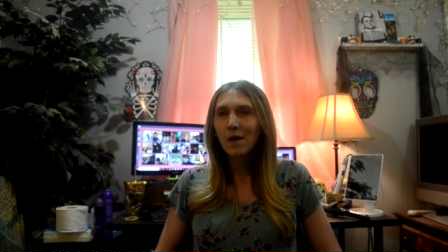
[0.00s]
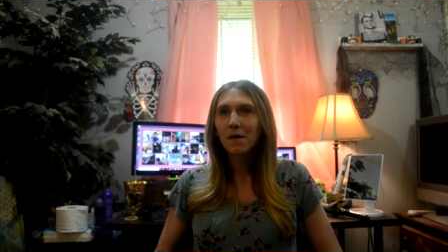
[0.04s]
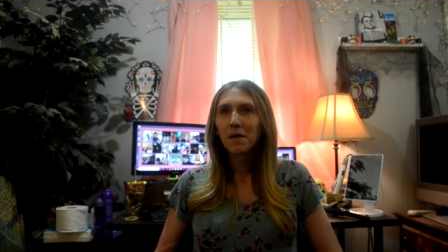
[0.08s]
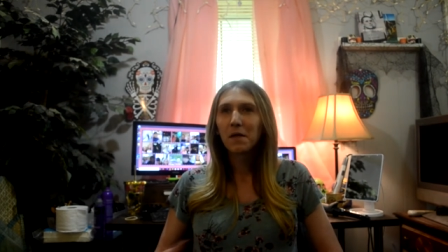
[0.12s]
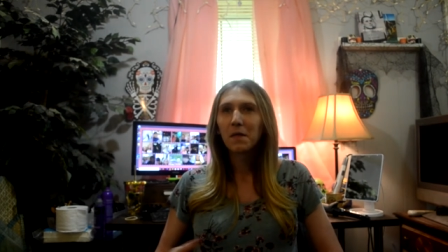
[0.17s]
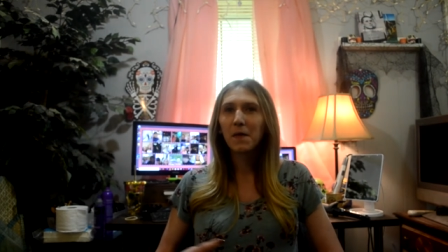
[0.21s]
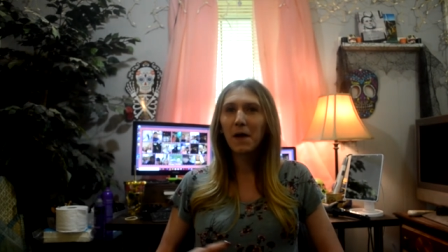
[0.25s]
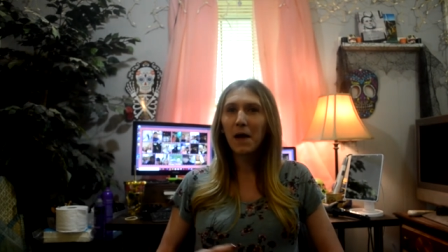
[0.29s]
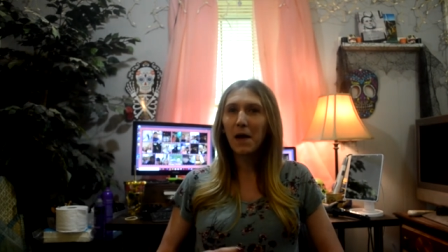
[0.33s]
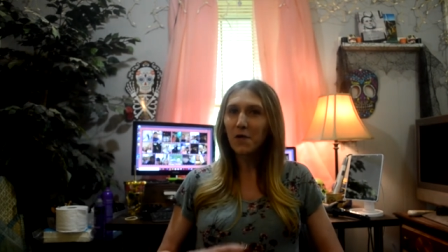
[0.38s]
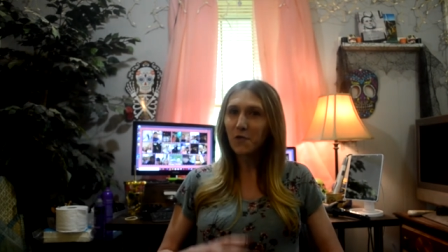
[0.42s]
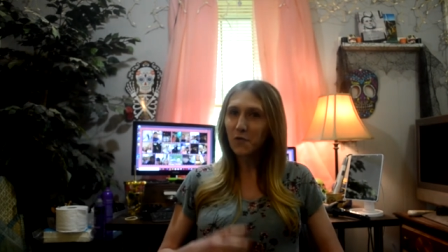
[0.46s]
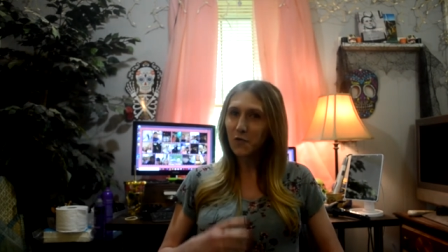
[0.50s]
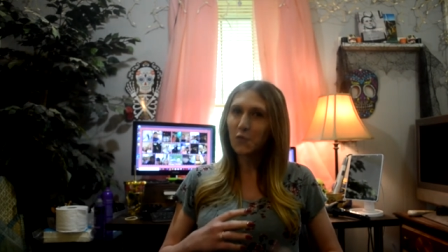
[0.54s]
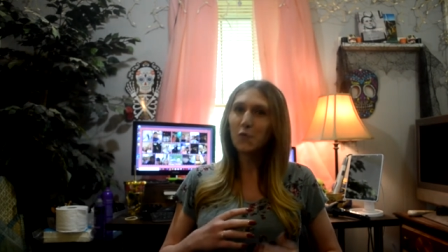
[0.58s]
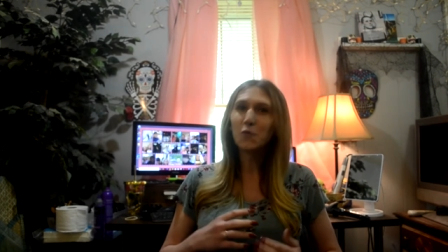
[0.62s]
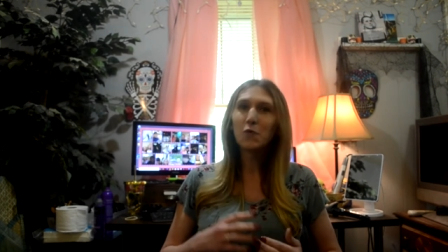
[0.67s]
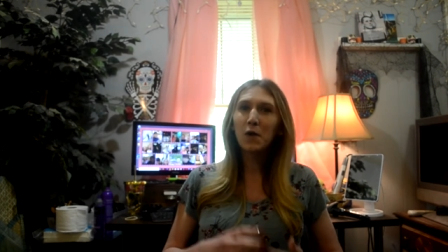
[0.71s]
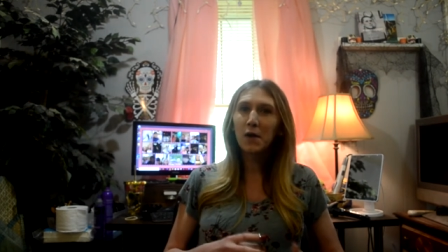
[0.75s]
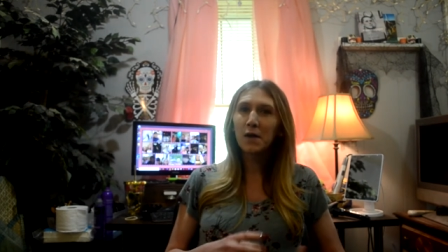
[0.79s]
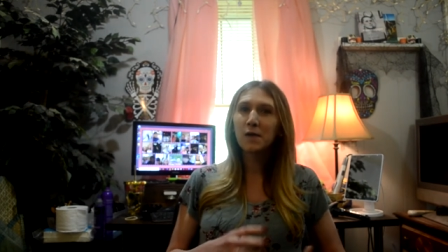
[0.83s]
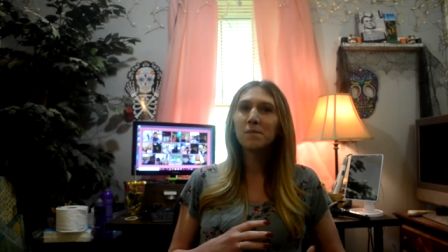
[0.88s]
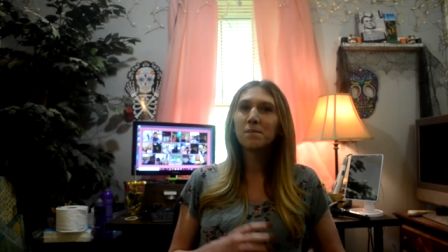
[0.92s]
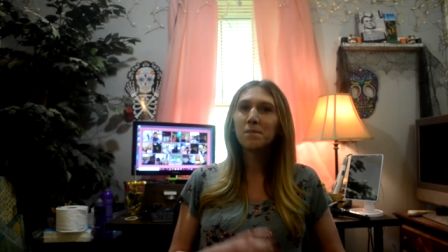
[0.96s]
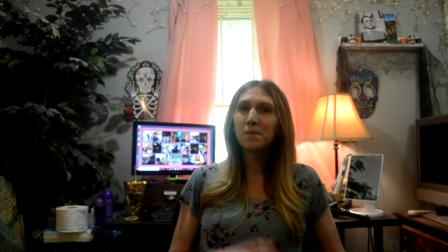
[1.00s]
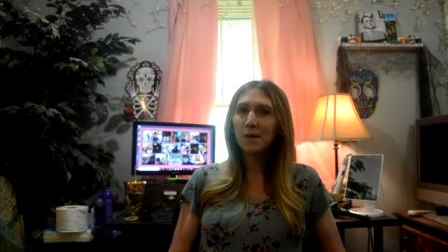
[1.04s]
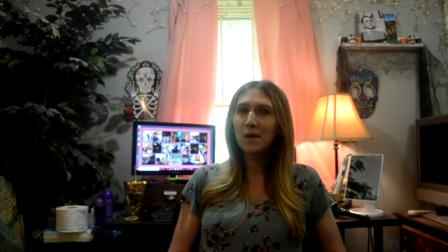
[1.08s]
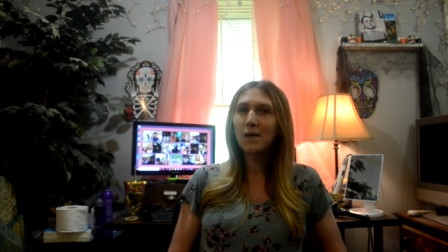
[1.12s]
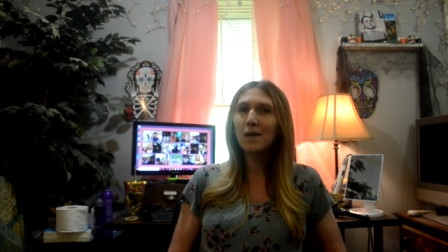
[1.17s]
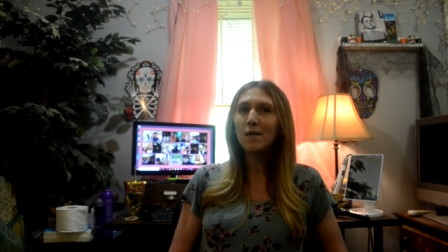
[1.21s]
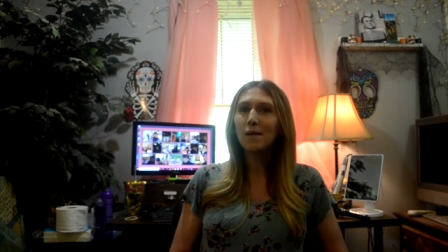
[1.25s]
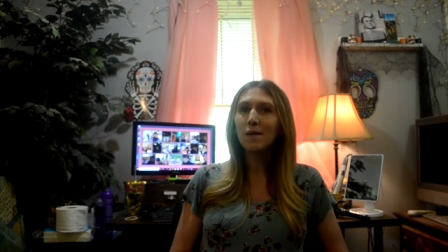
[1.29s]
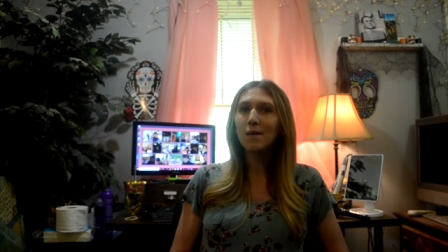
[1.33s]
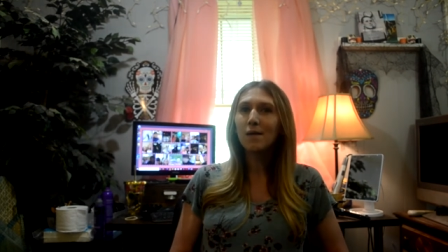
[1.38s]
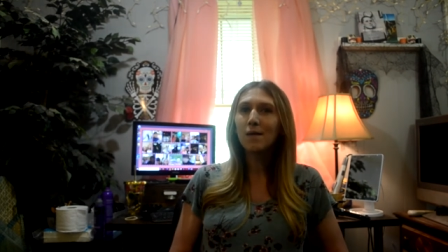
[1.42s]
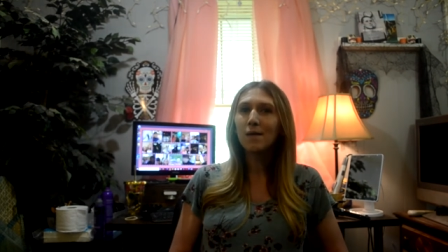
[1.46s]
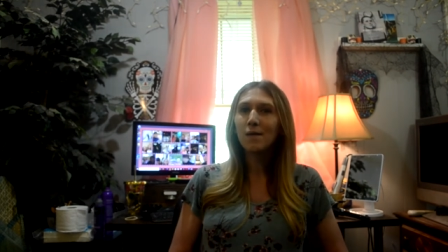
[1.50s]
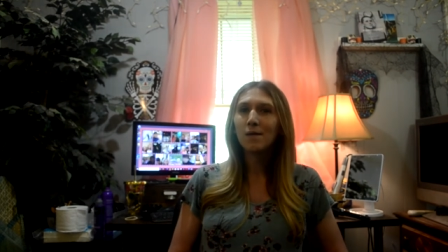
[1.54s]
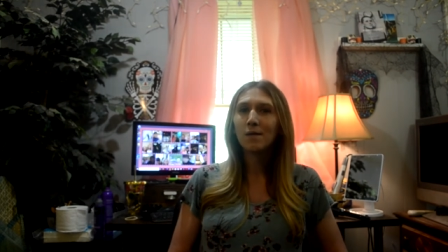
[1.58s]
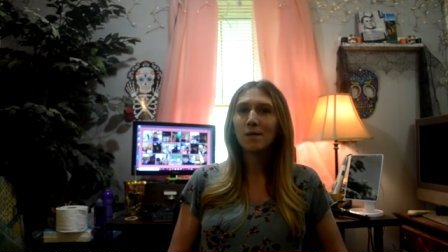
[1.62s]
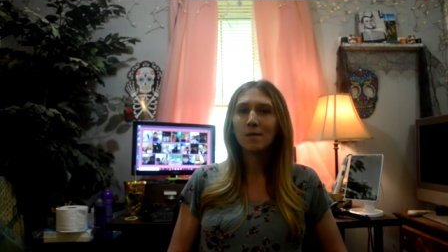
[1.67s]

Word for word: that you can be